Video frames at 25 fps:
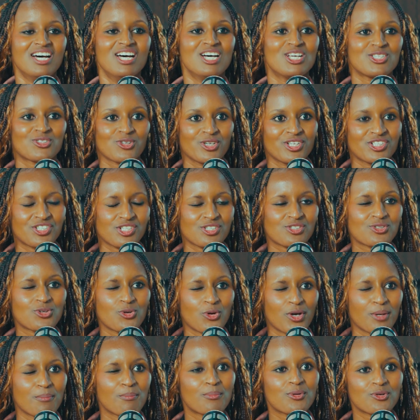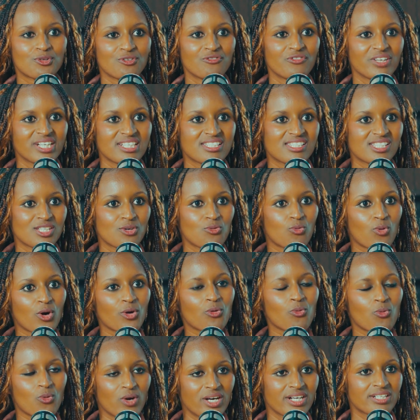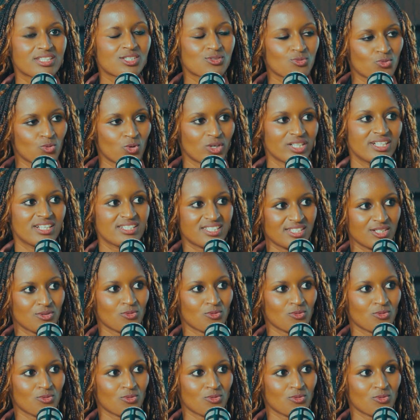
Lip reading: So you just go improving, see what works, what doesn't